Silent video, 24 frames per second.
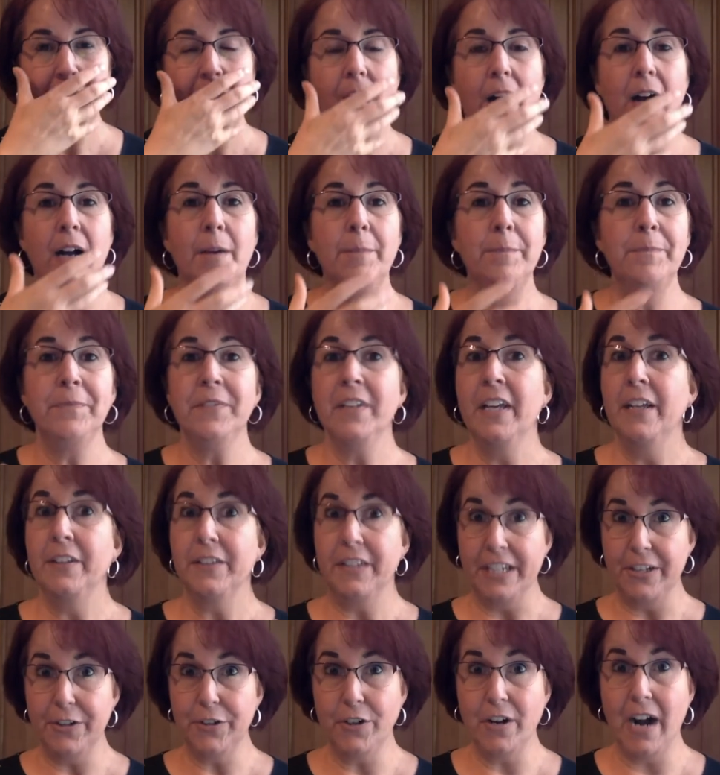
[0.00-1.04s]
Um,
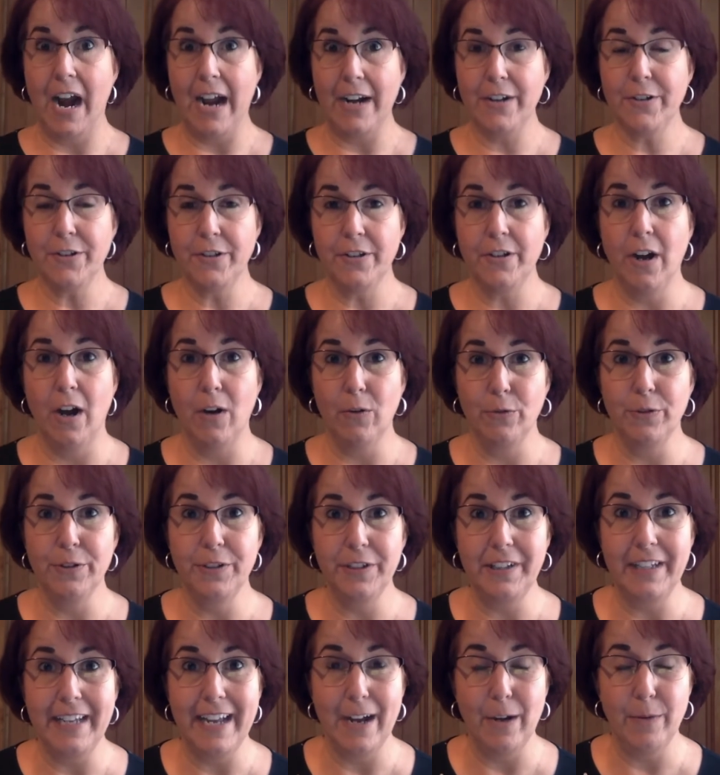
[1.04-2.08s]
these are actually all
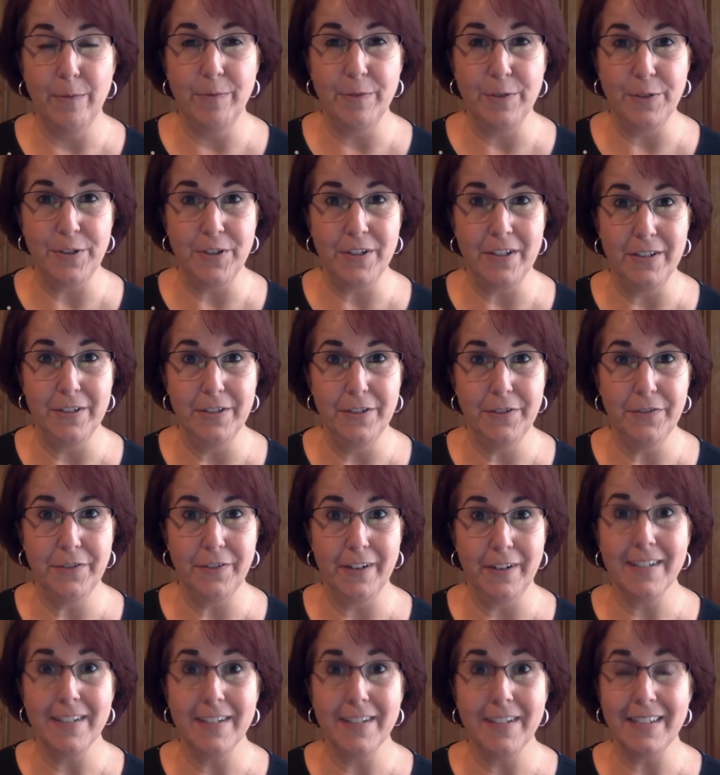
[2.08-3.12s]
really helpful skills for
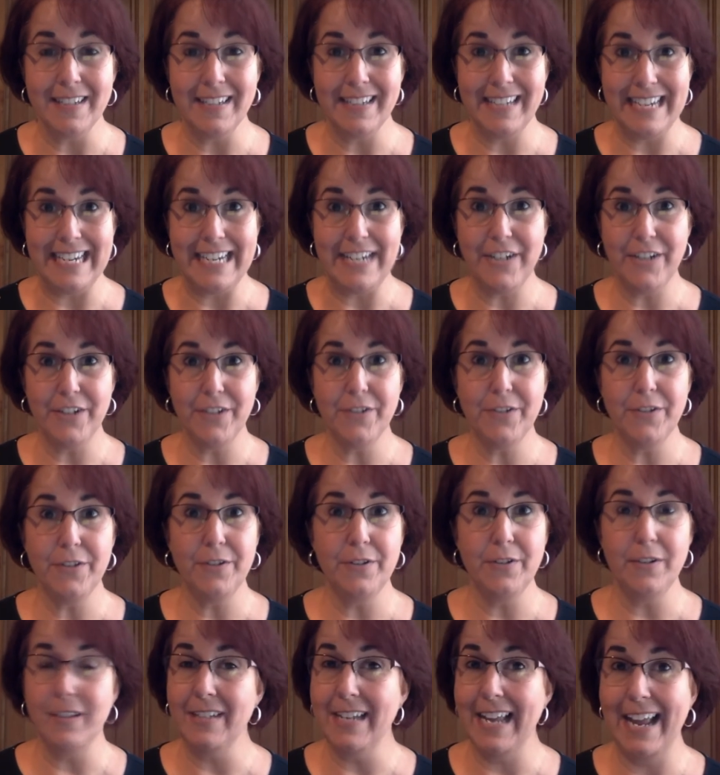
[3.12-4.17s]
us is teaching
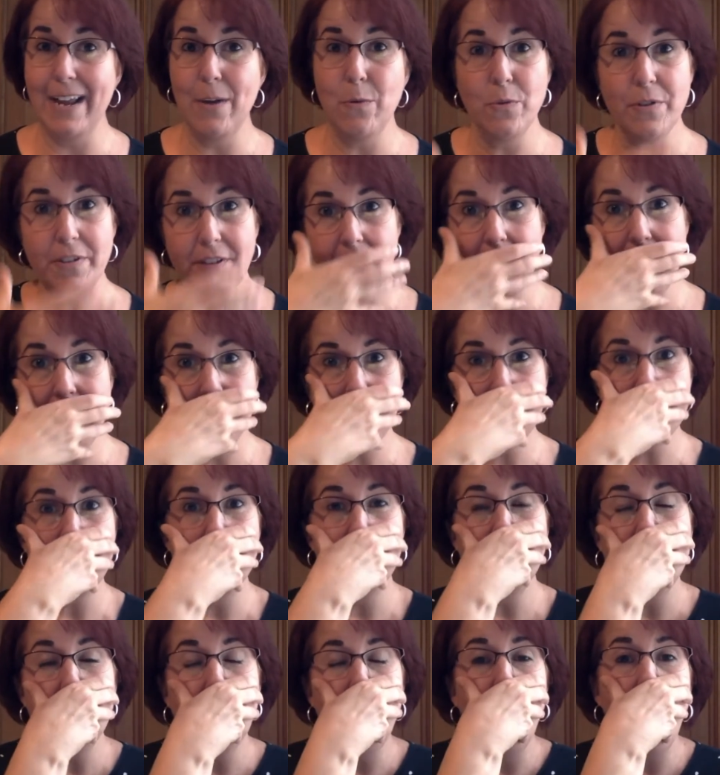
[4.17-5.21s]
students, hey, we're taking
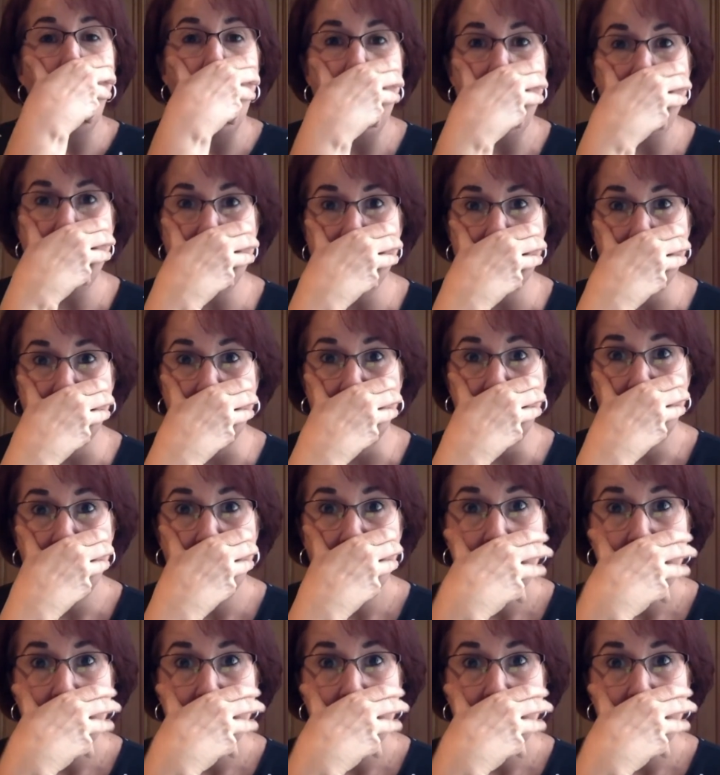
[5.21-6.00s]
something away here.